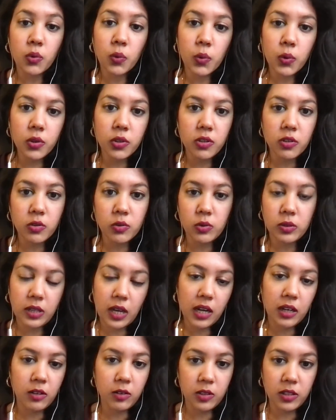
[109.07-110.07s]
order to
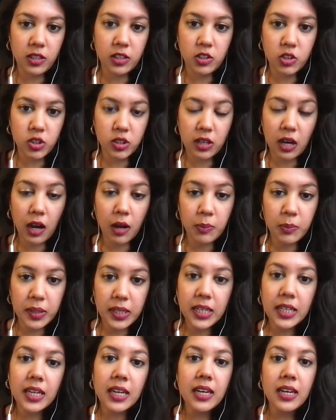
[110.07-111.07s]
tackle each
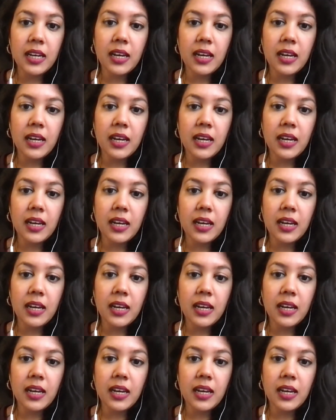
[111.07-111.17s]
topic.